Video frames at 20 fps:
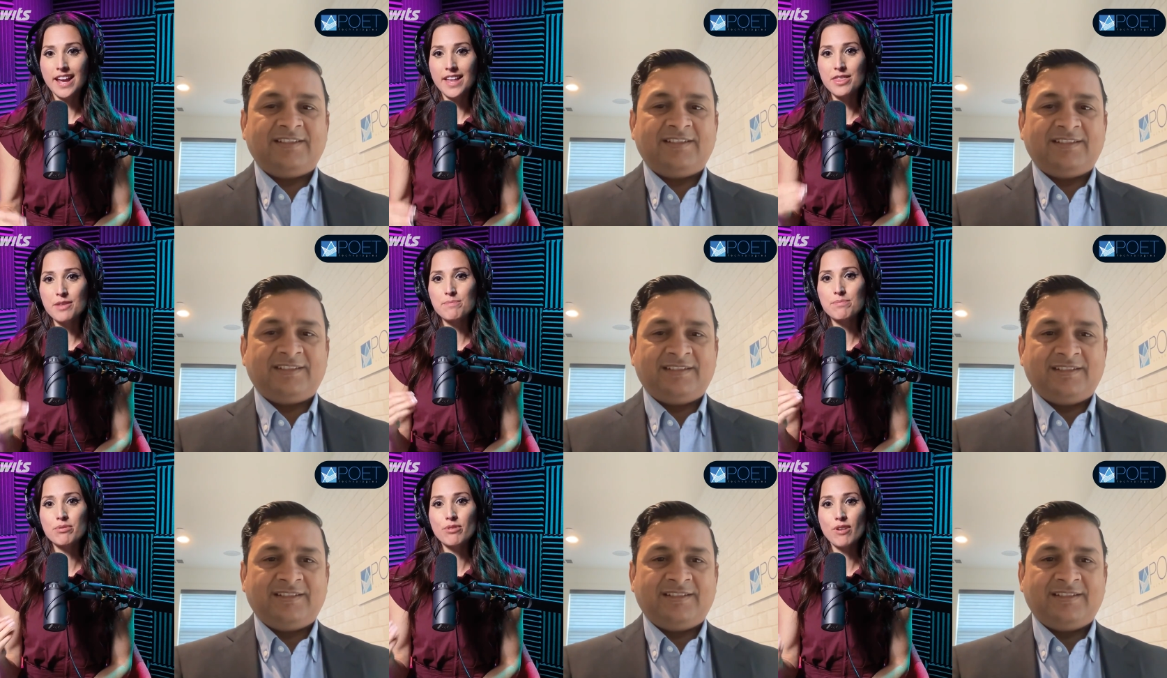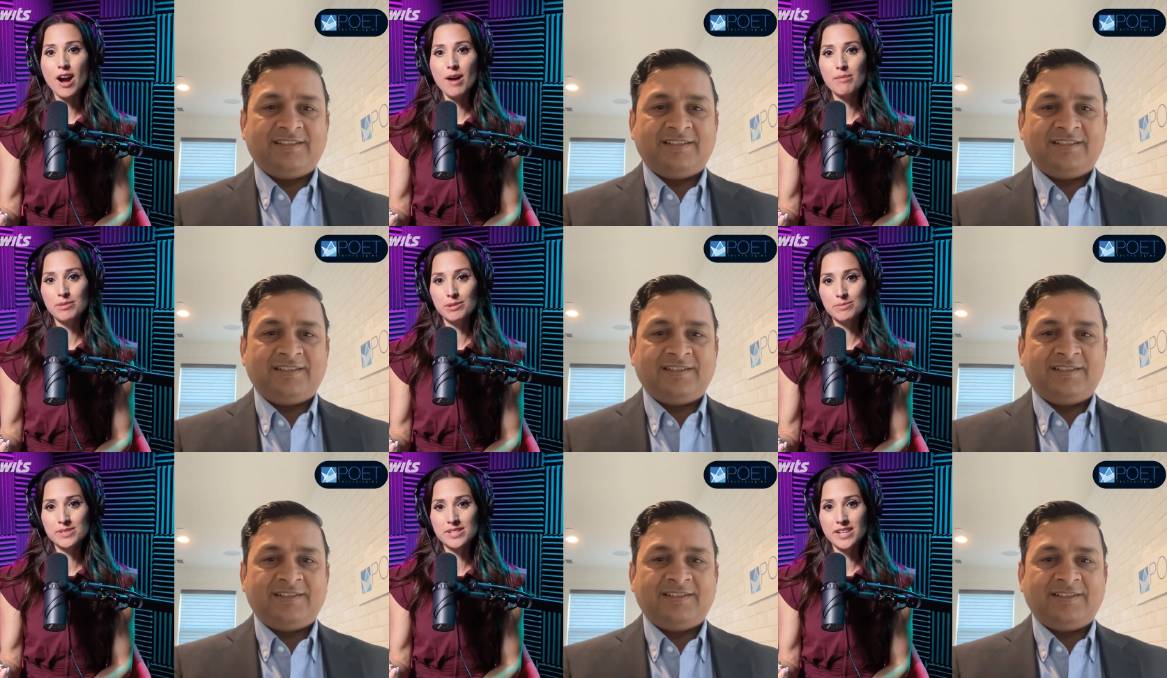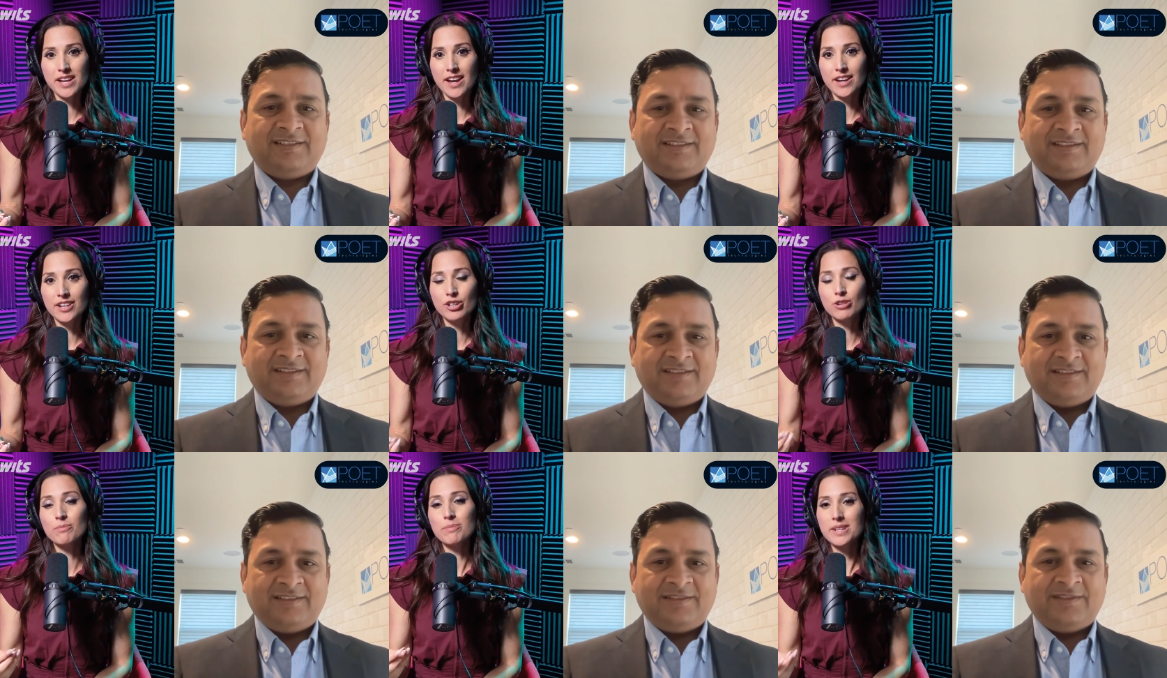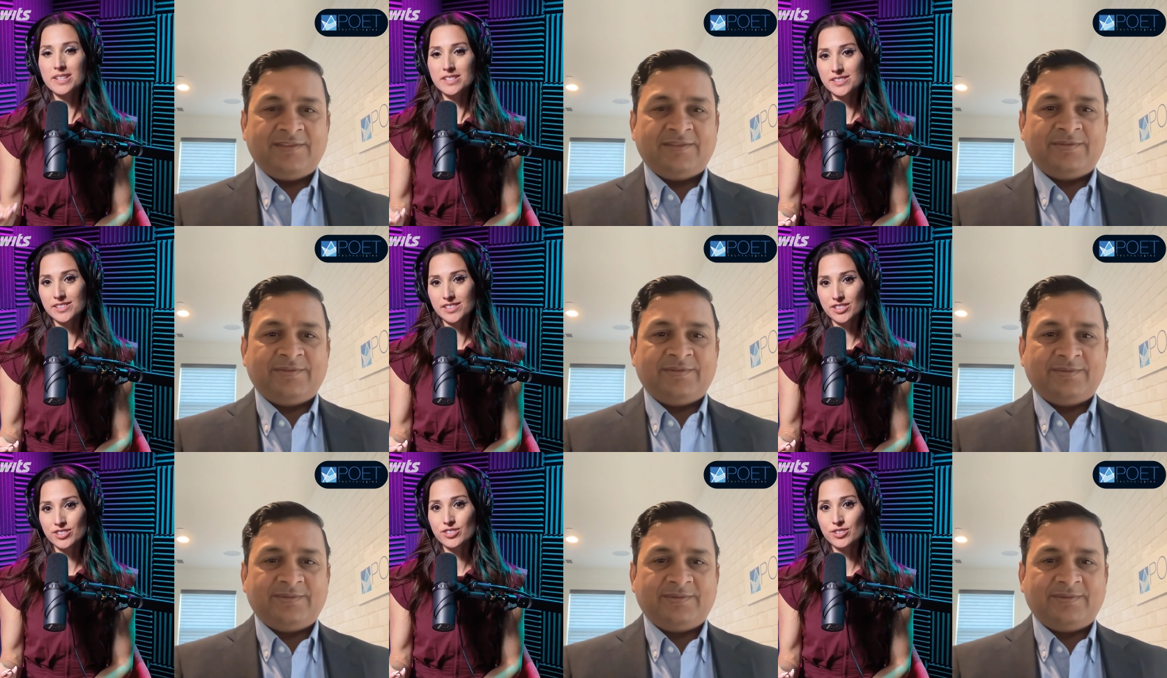Speaker 1: and the problems that your
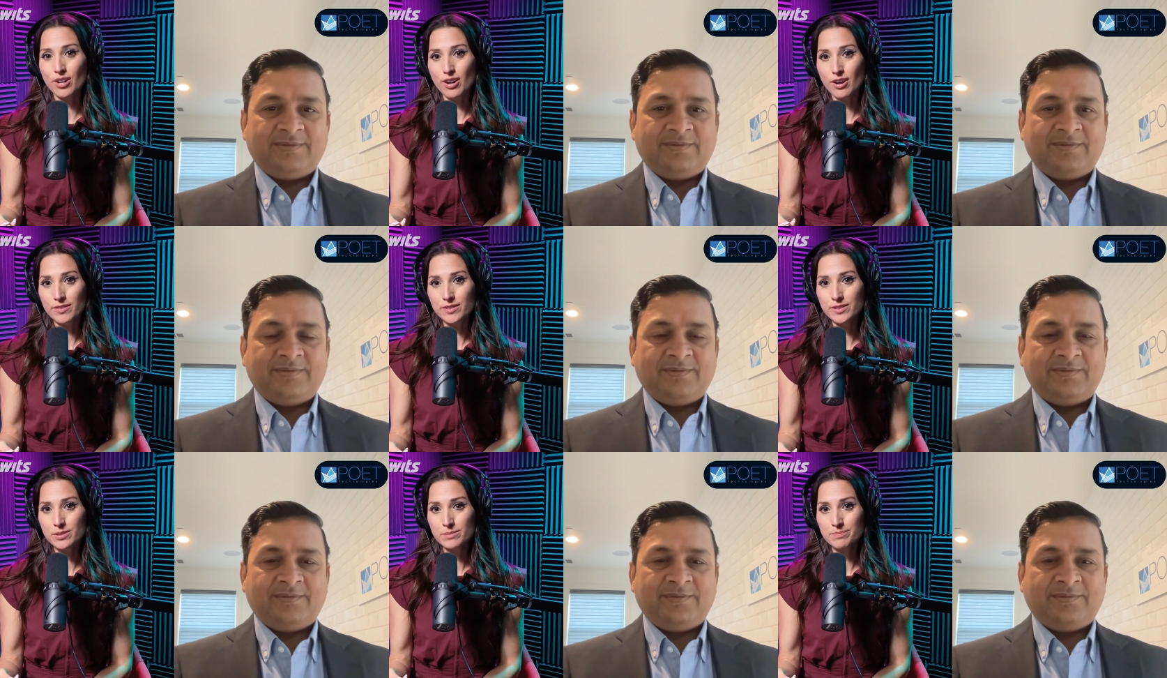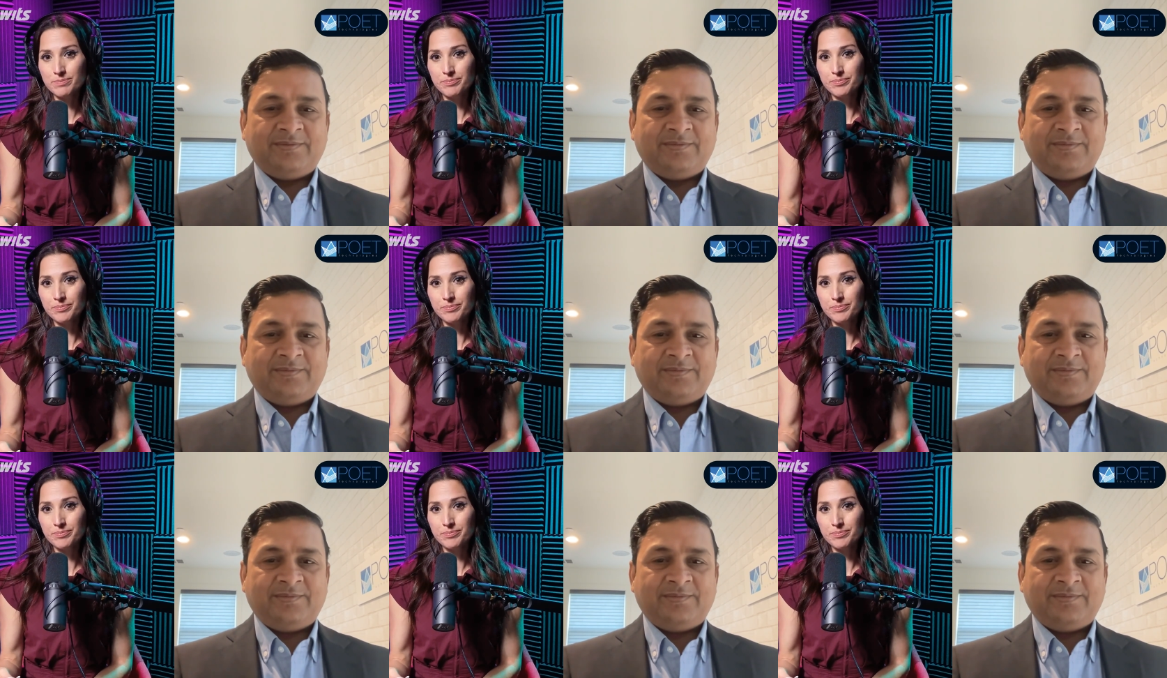business solves?